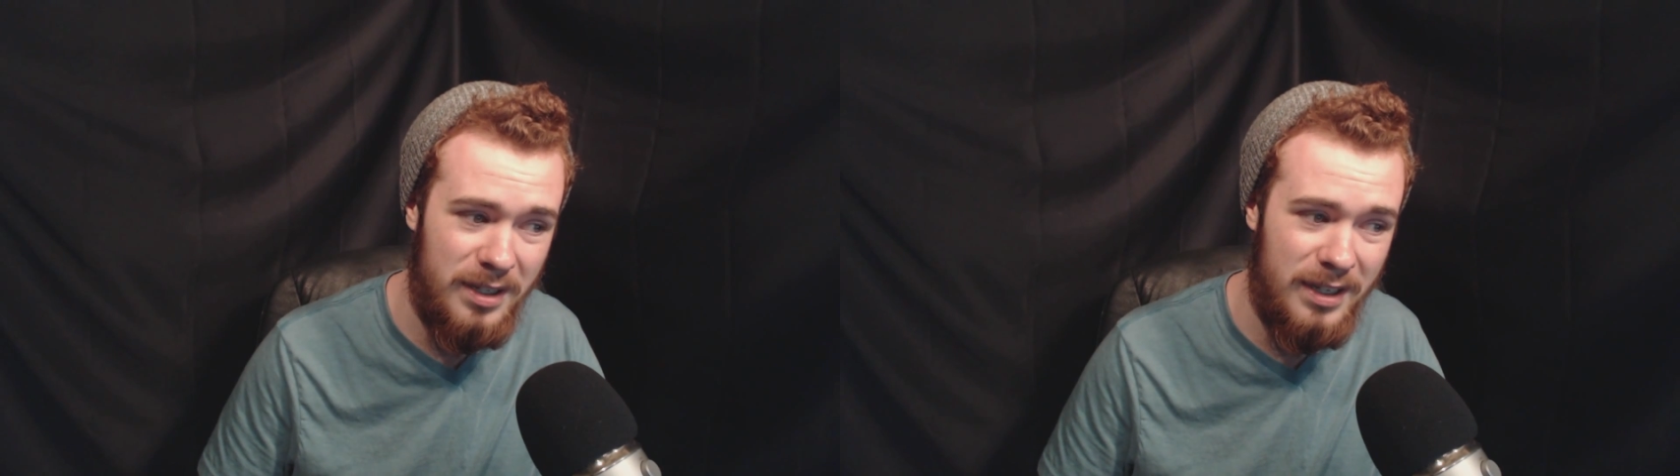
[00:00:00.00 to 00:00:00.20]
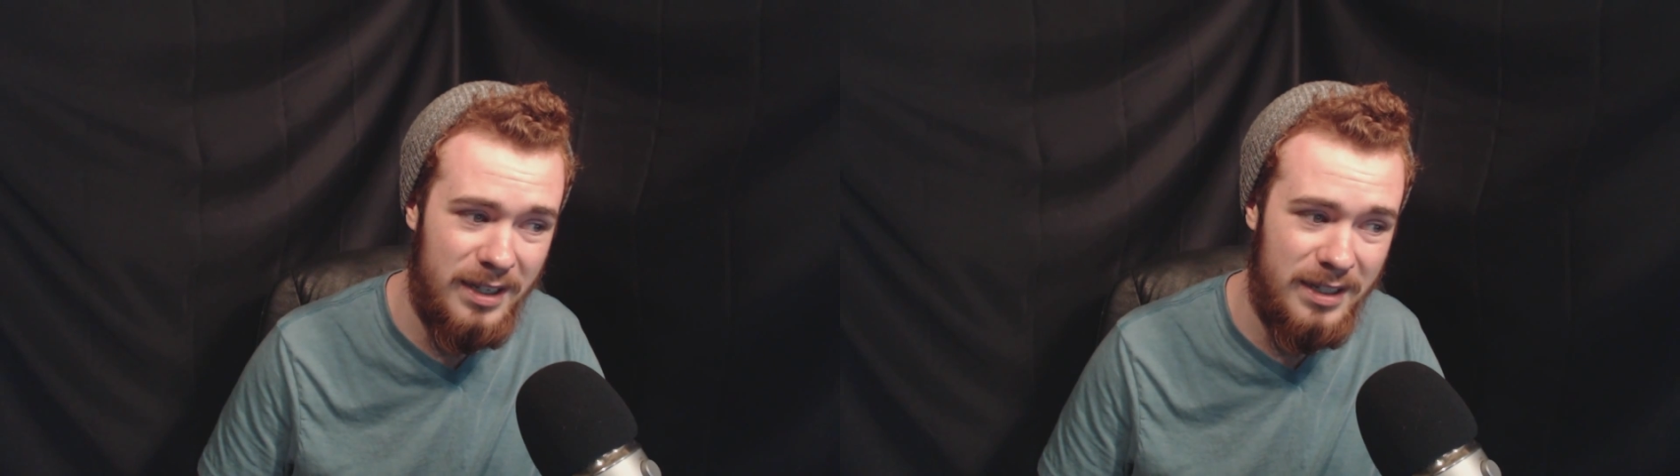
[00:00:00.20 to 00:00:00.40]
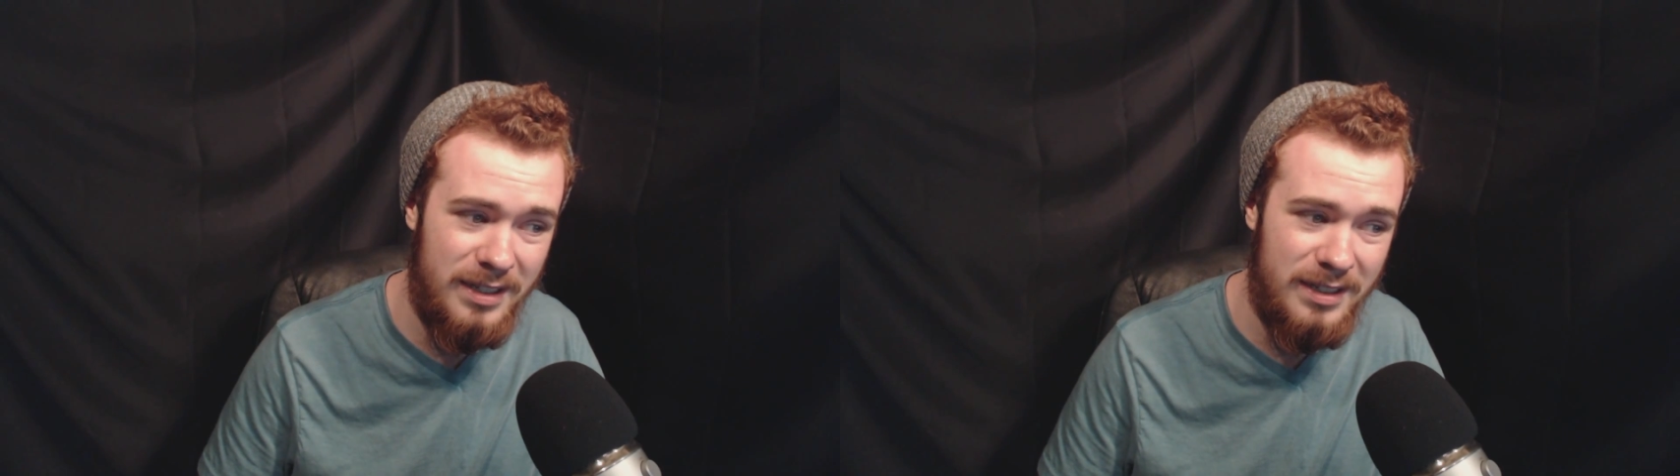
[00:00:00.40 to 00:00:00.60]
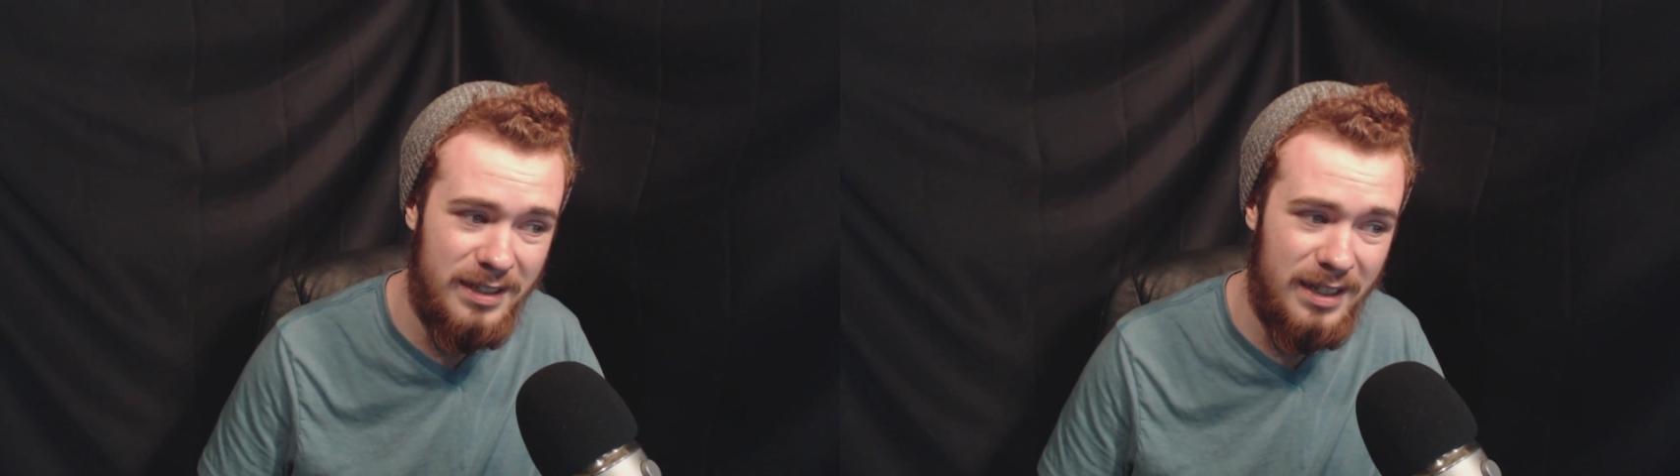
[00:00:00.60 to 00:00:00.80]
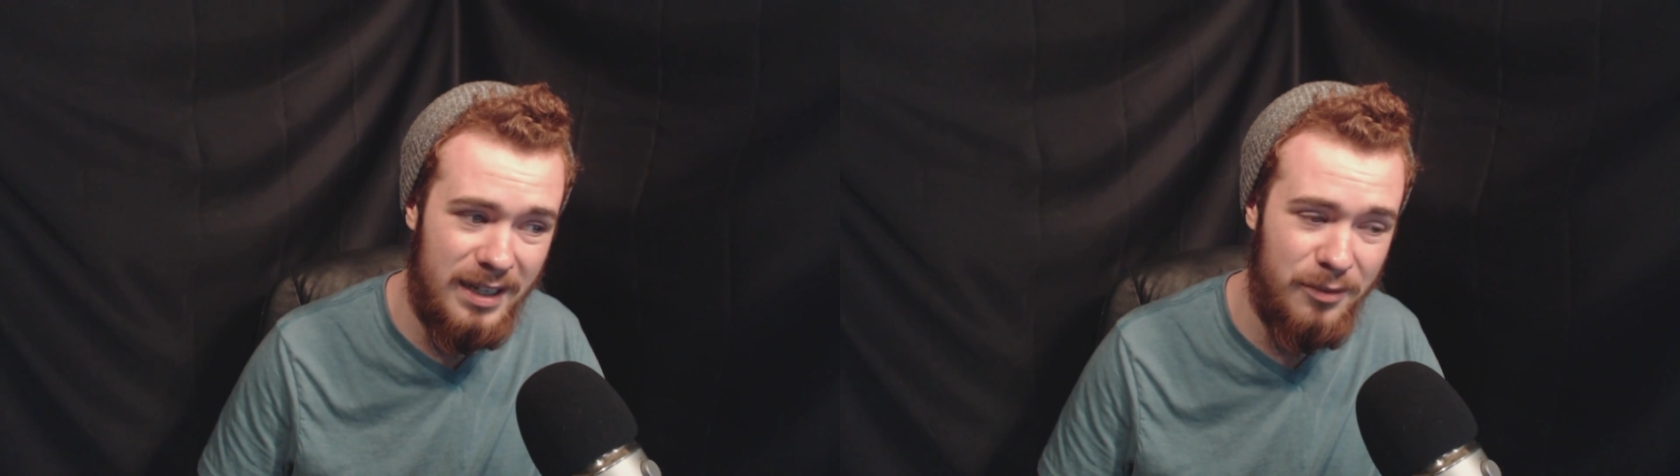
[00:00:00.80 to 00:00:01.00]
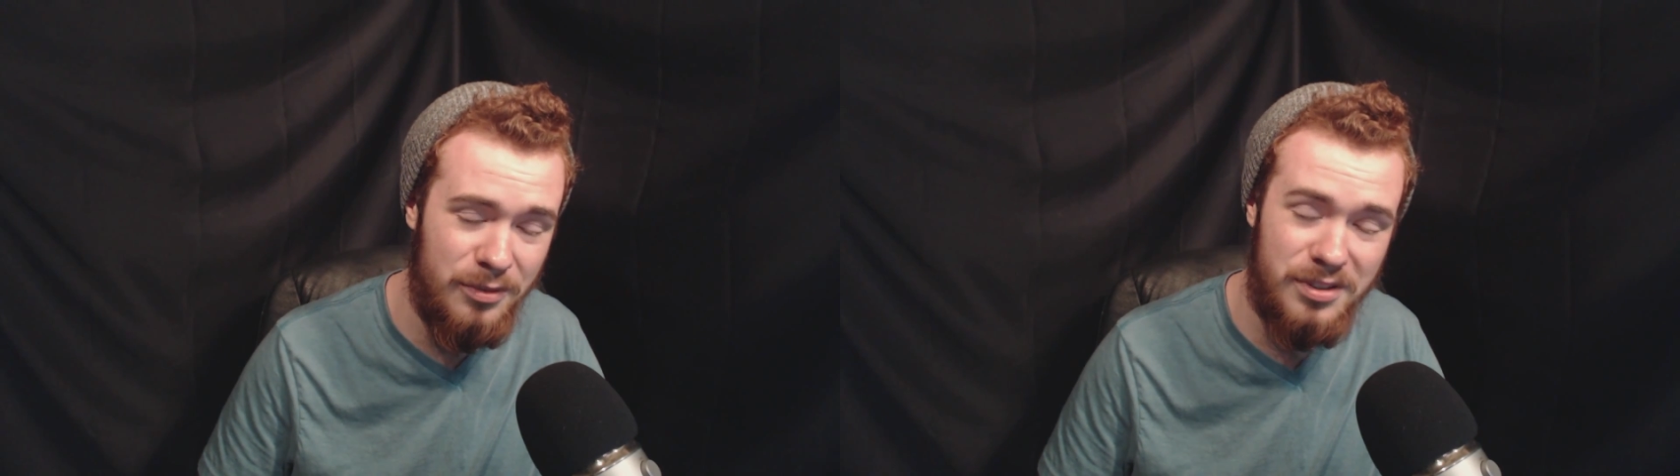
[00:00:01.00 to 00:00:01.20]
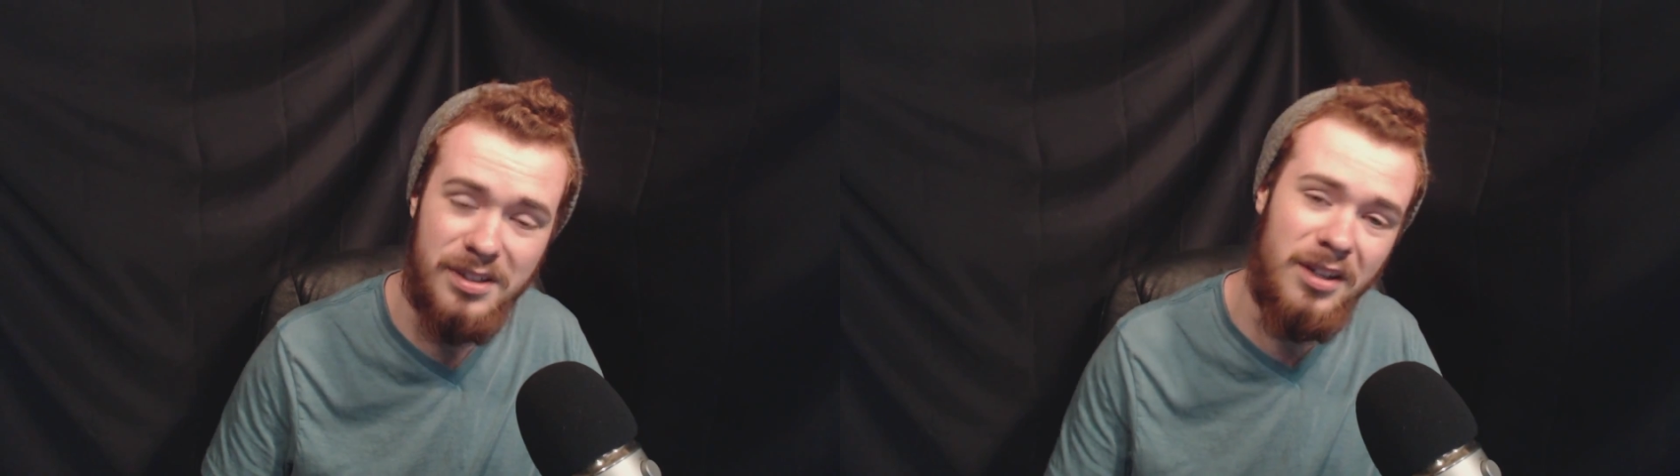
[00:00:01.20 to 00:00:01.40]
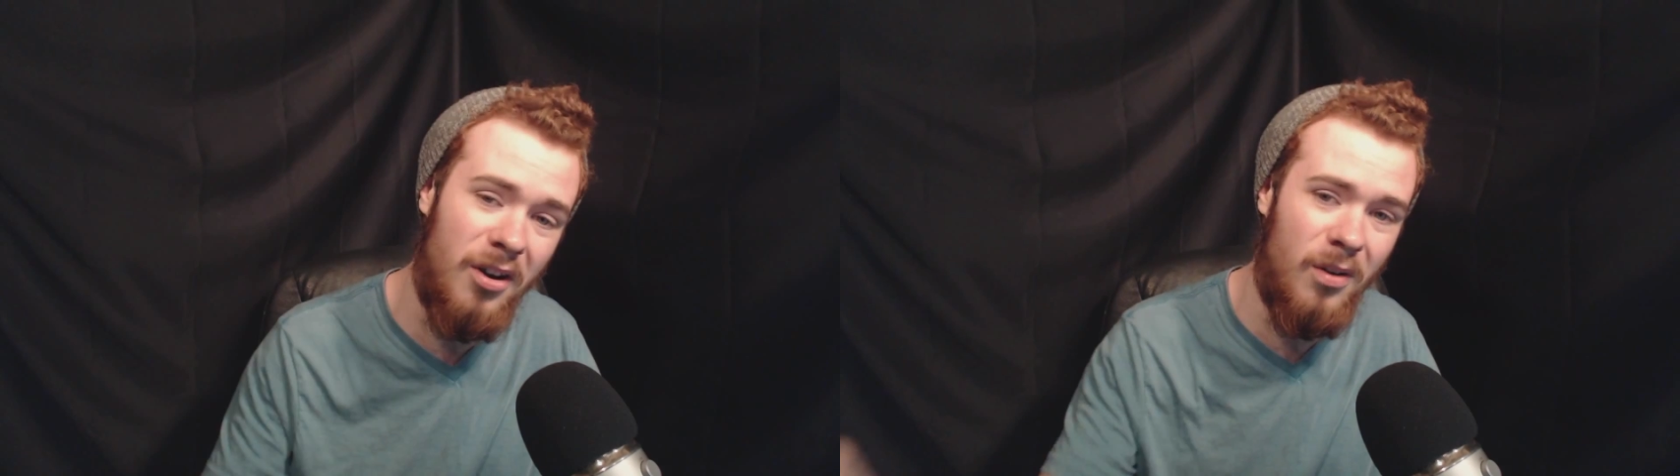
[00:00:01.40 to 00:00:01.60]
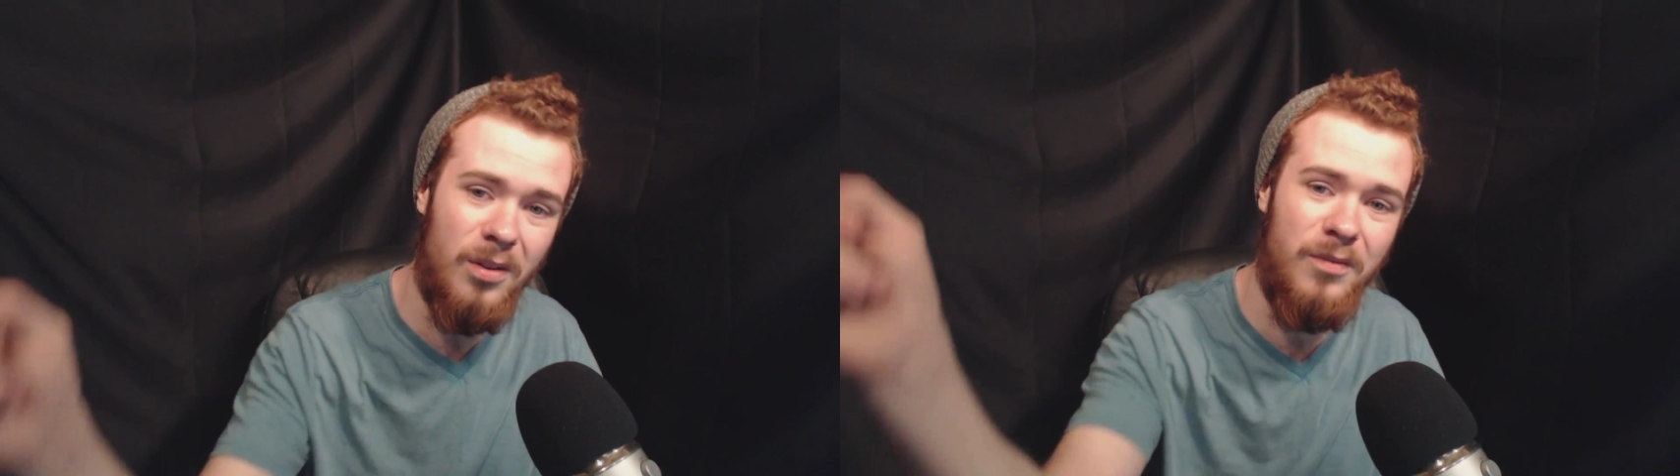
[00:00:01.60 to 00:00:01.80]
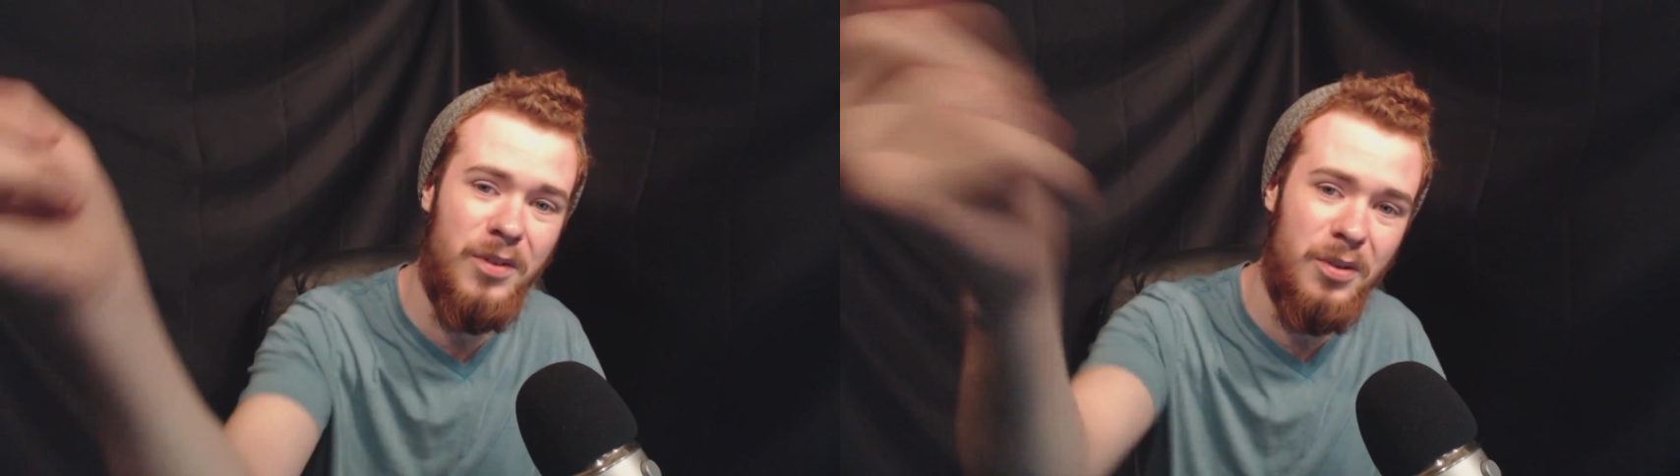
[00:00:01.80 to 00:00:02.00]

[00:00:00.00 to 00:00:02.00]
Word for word: and I will see all of